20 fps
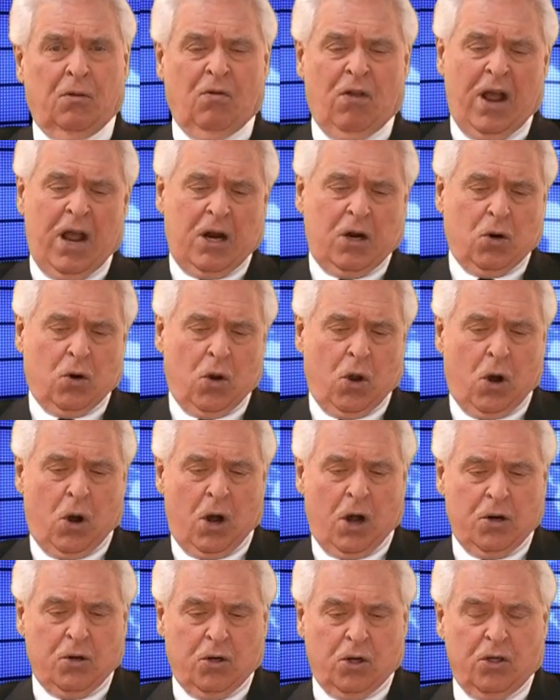that
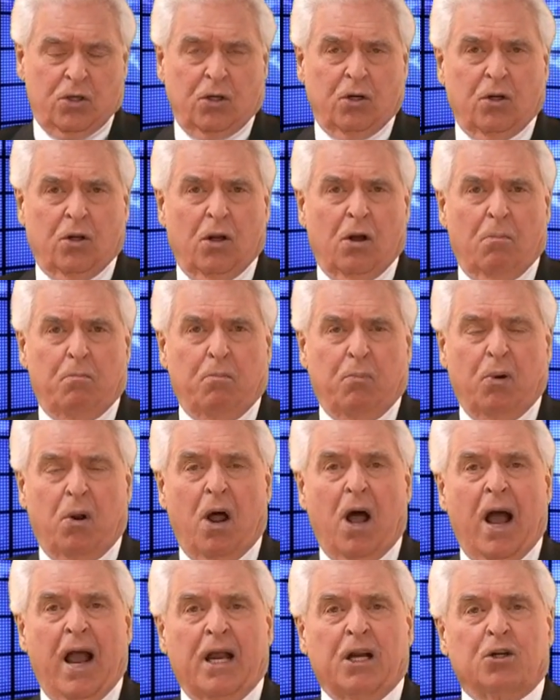law doesn't
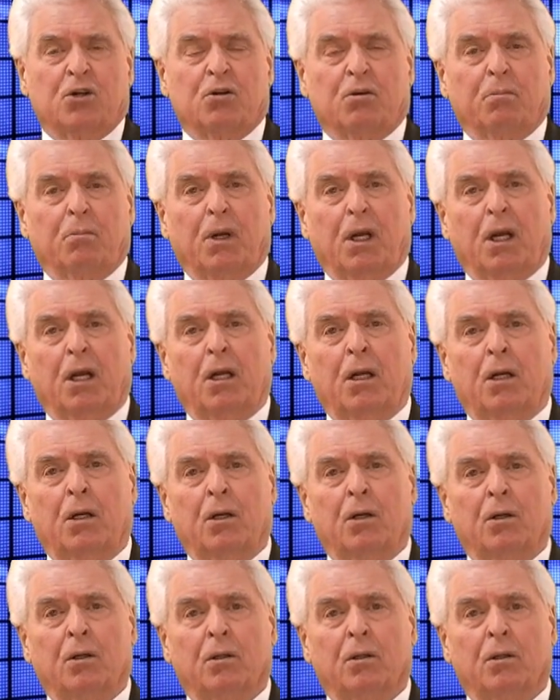apply to me.